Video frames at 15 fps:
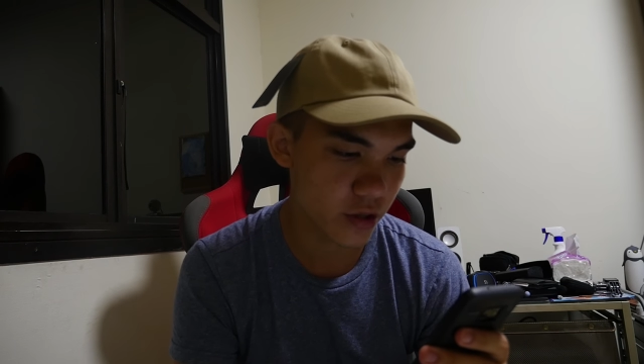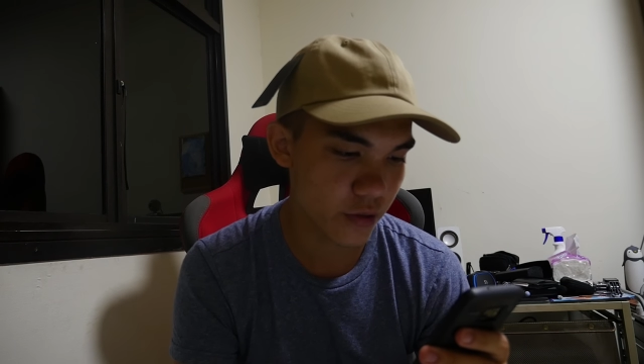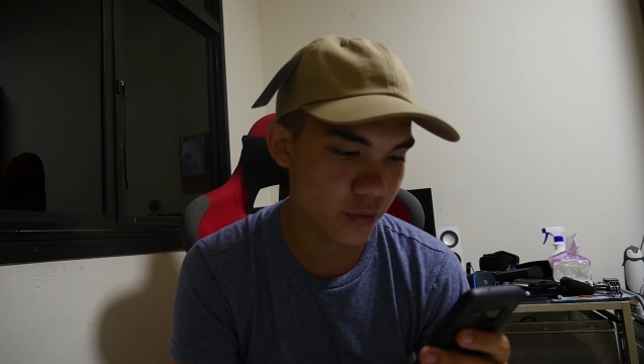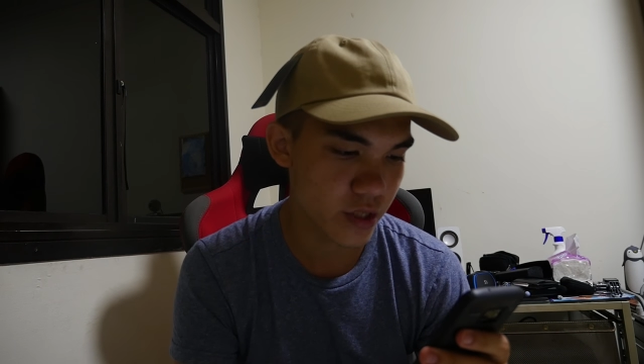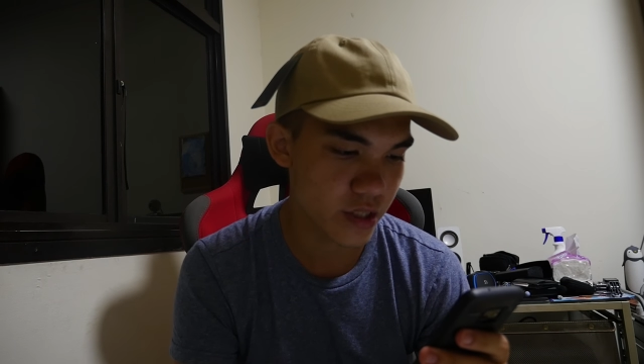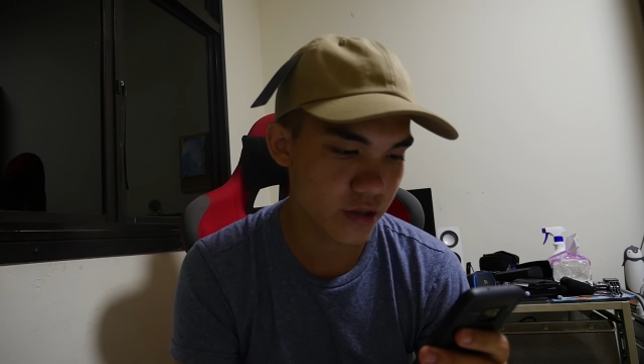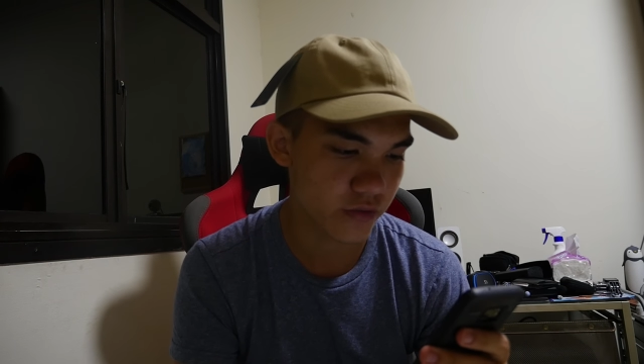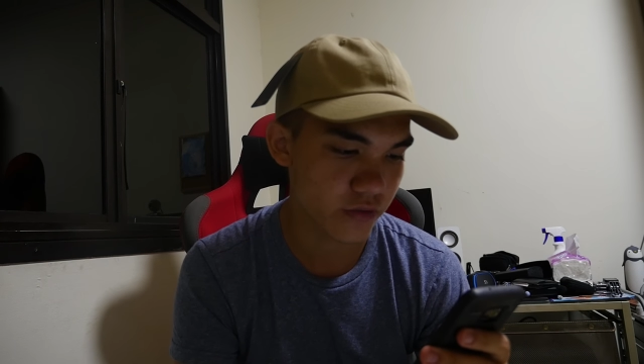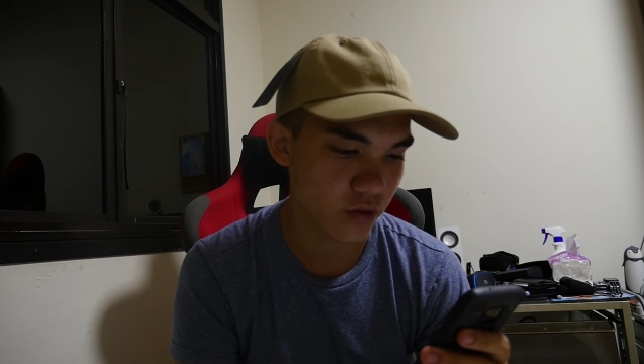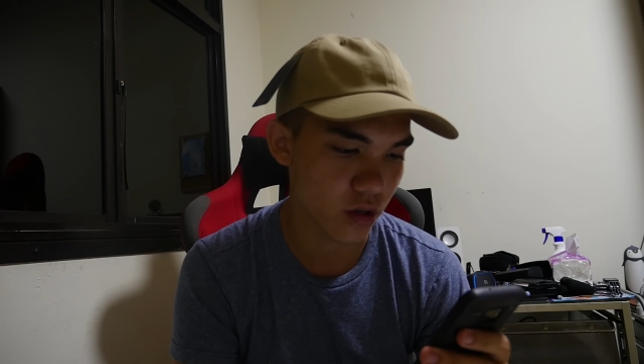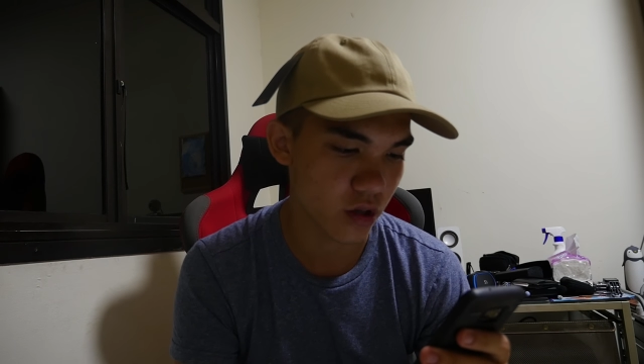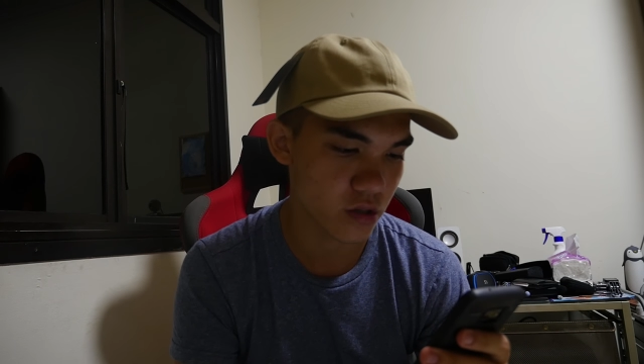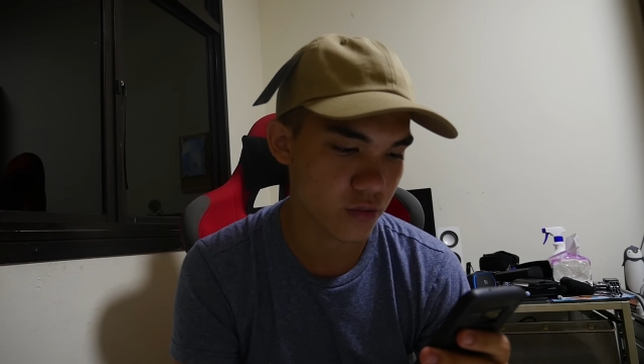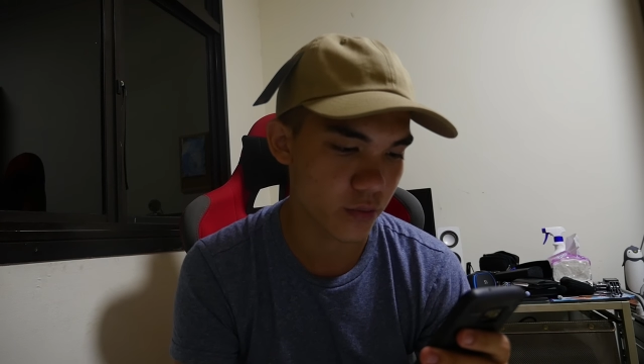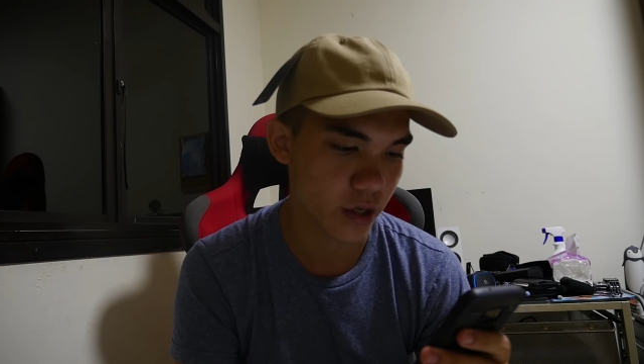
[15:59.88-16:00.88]
to your recent
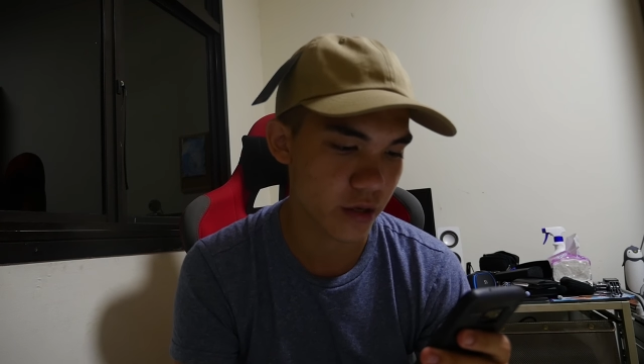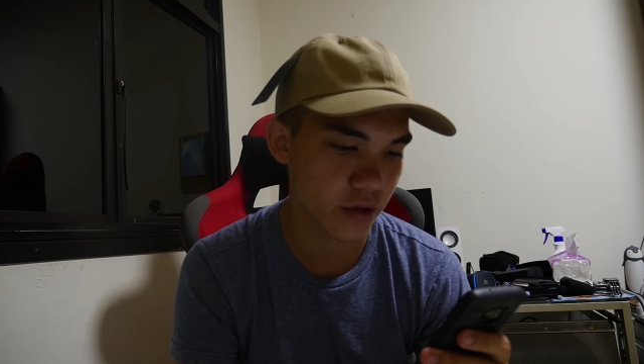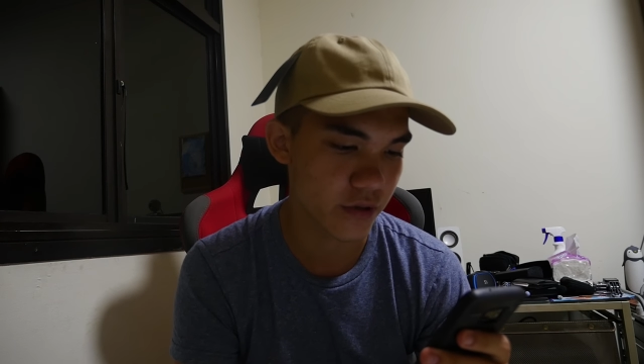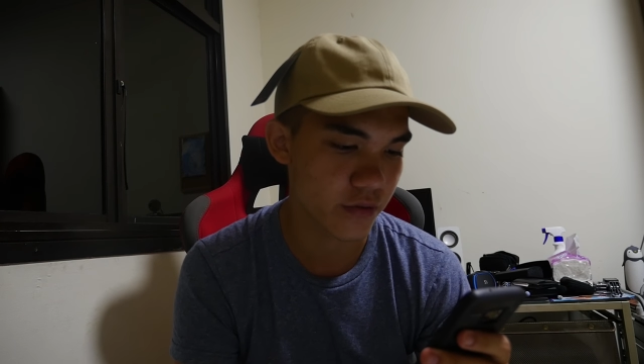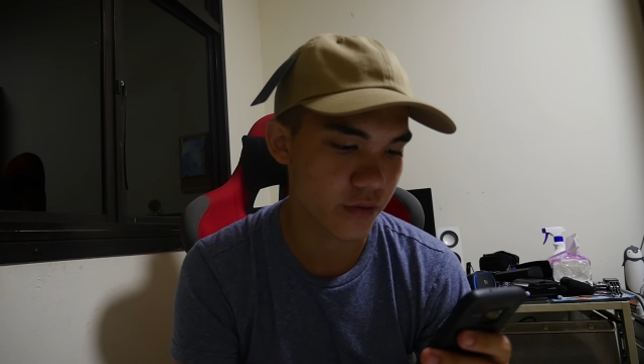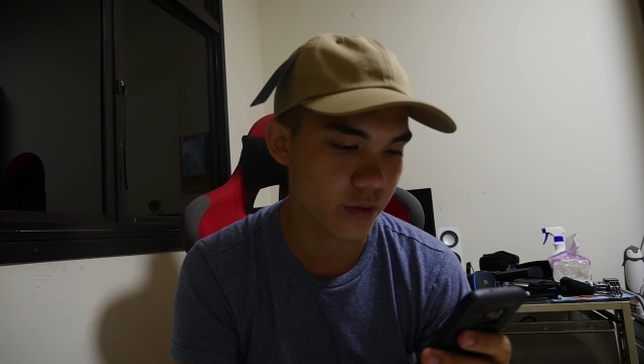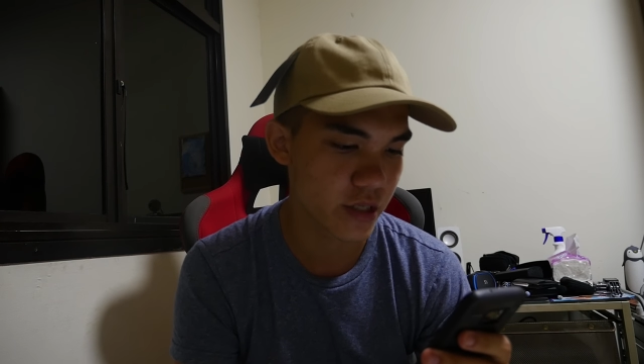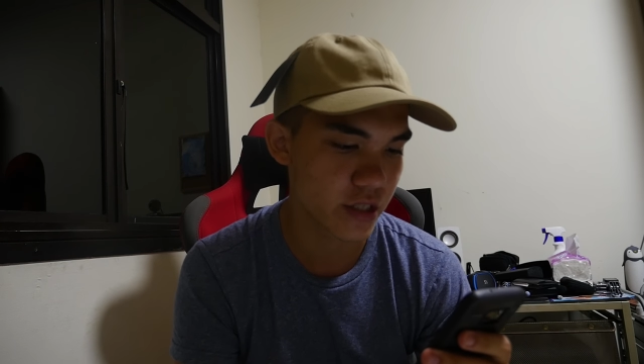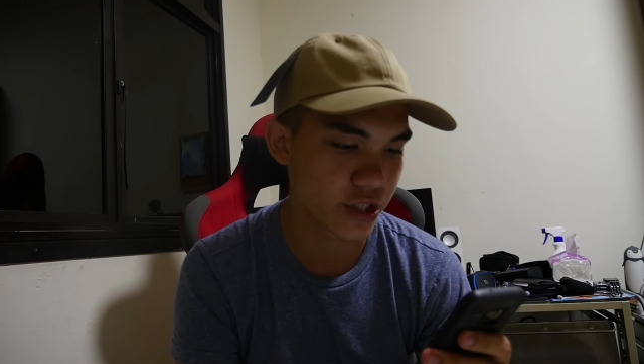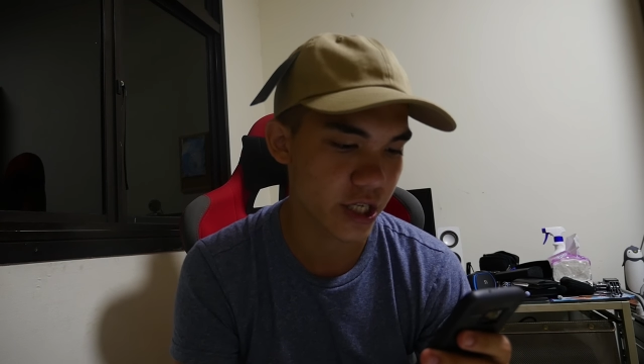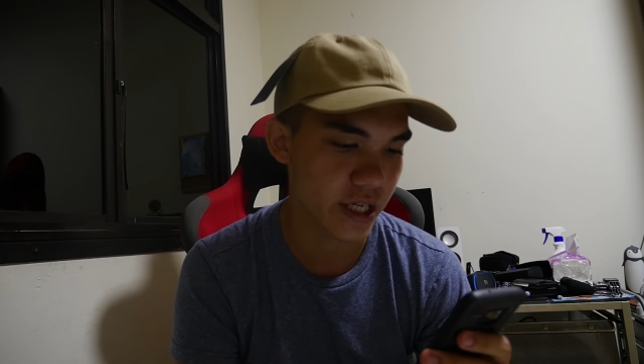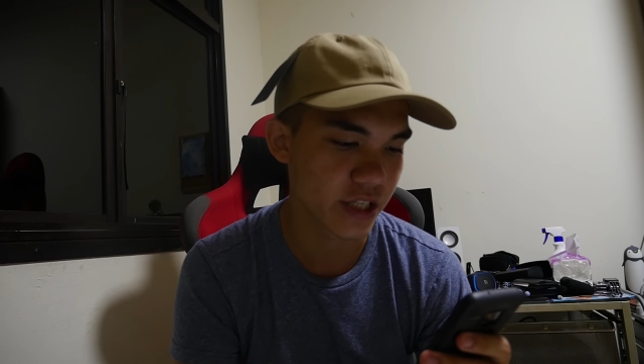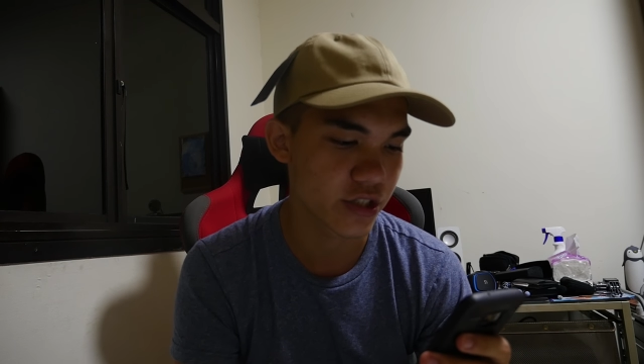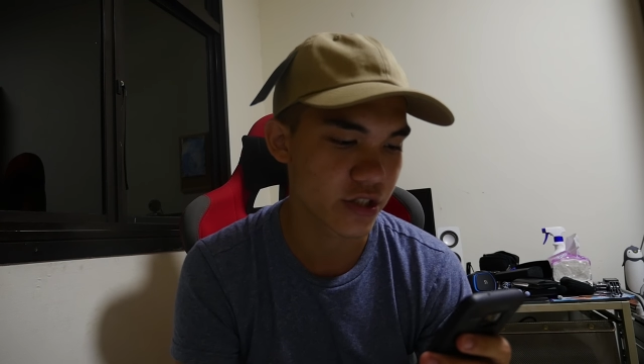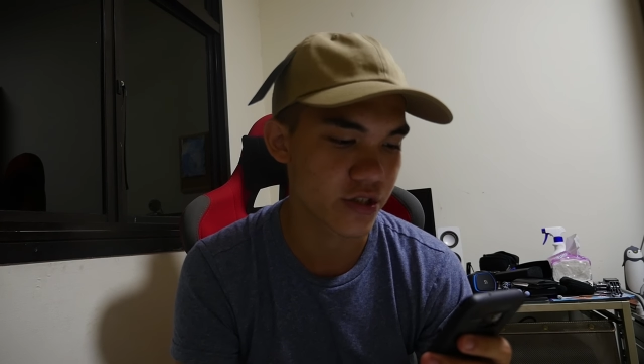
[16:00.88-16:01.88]
vlogs, what are the three
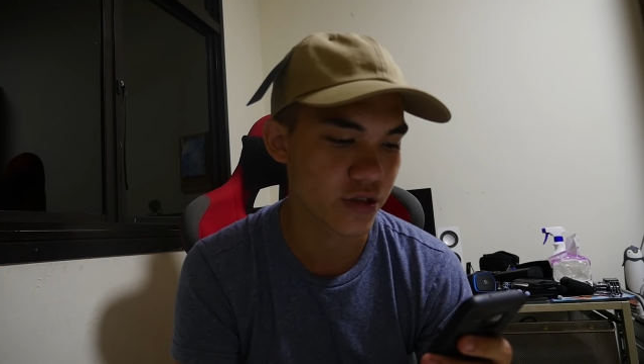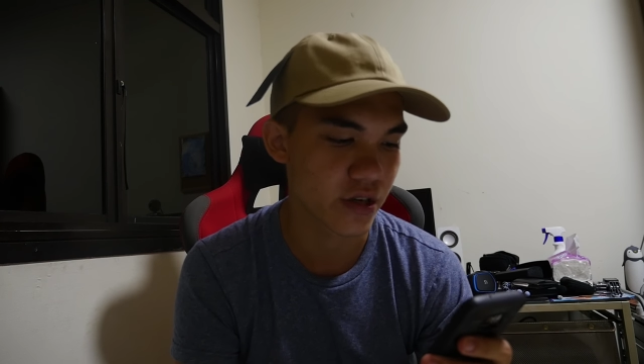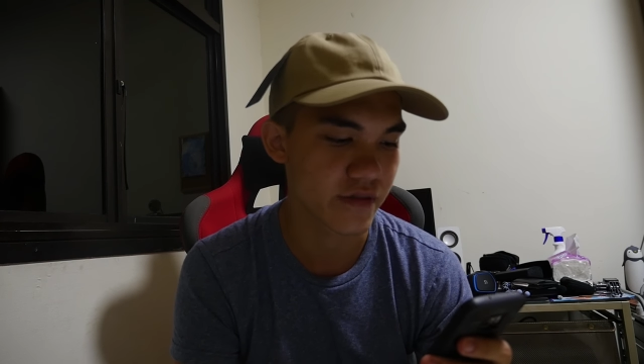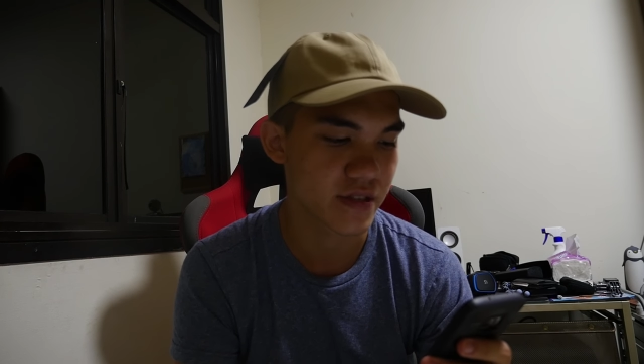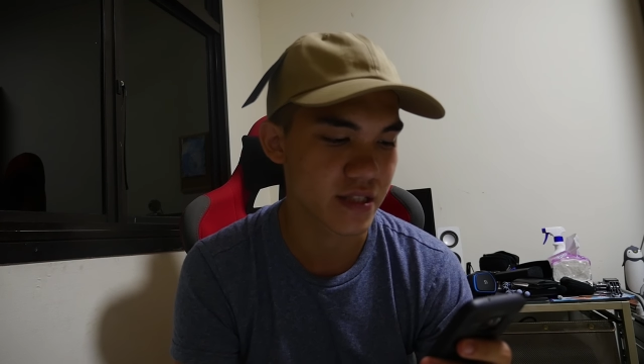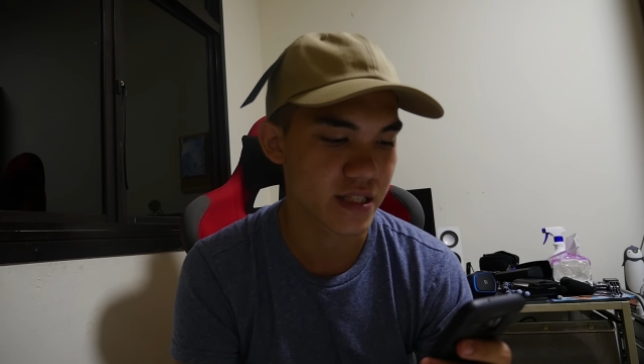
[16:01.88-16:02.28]
changes you have